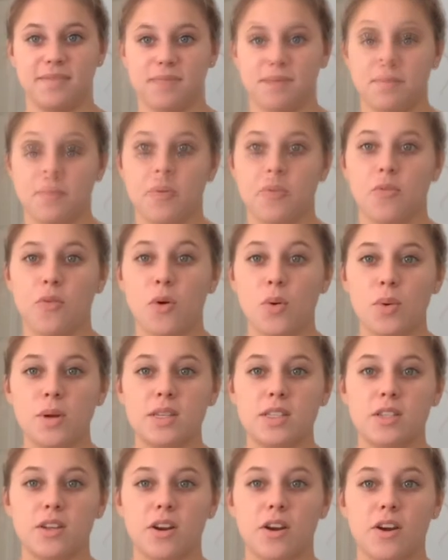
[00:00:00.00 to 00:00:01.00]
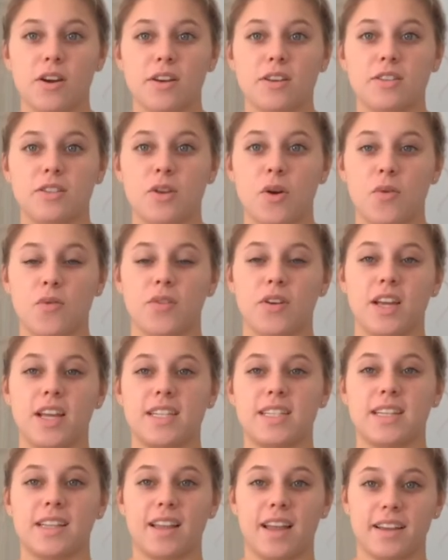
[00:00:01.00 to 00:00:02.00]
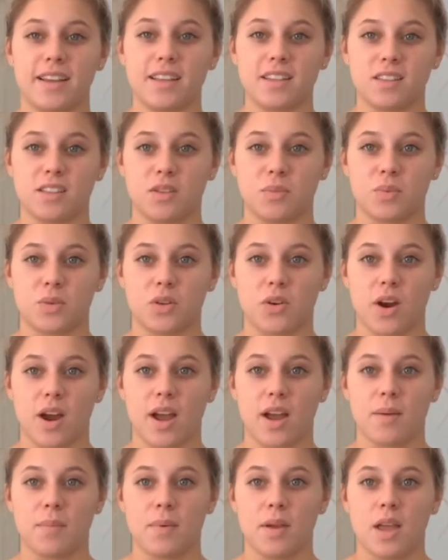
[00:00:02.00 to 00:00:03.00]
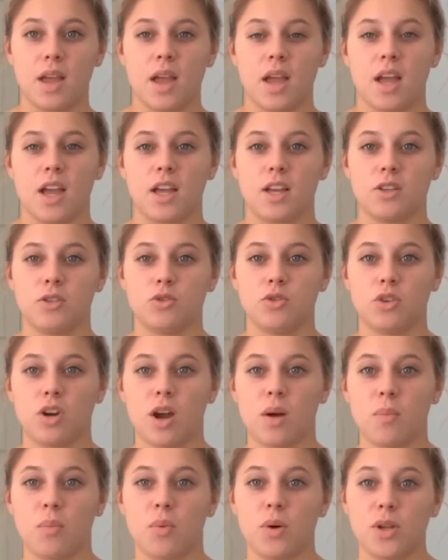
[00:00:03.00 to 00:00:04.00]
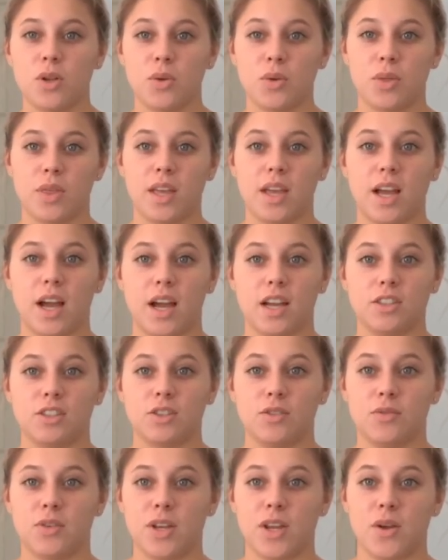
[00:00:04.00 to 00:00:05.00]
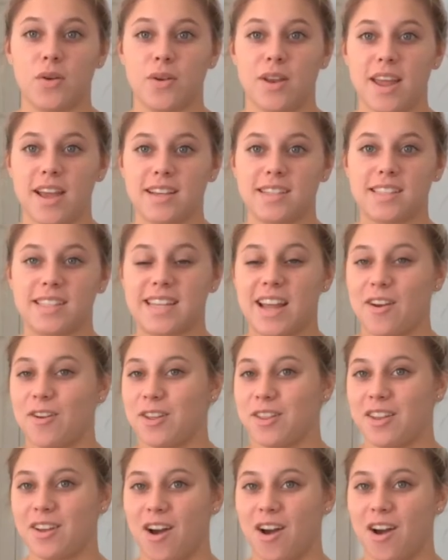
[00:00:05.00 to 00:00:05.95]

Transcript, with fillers: And before we start, don't forget to like and subscribe, and drop what you think I should video next down in the